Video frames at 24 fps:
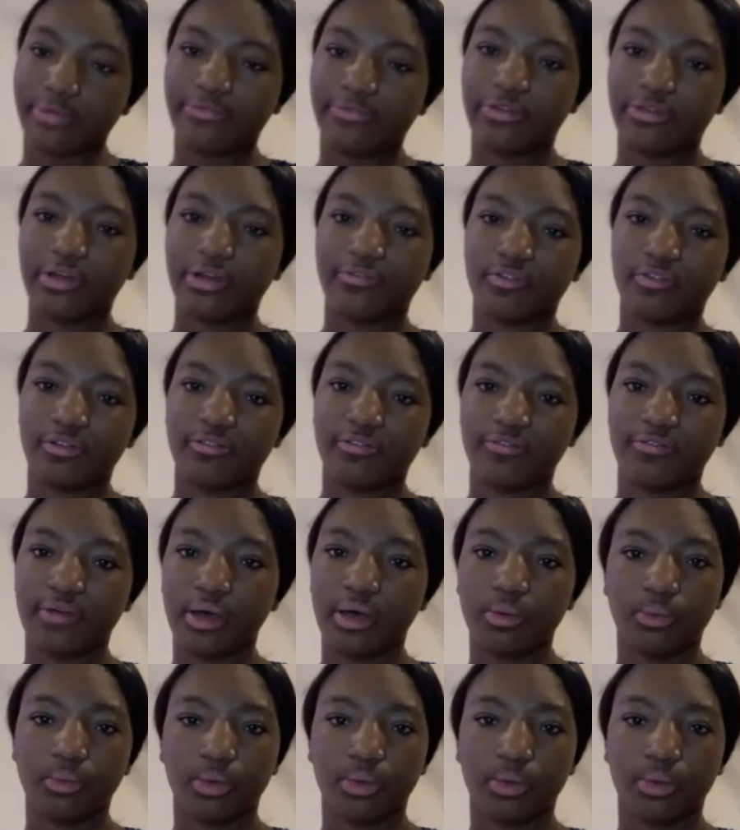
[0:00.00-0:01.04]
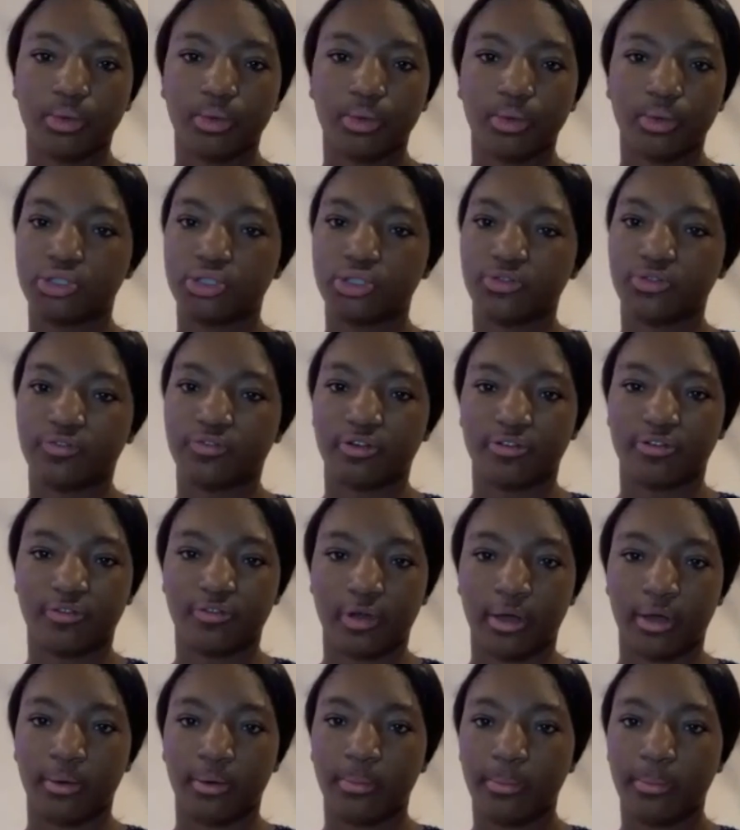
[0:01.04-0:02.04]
you ever felt what Lucifer felt?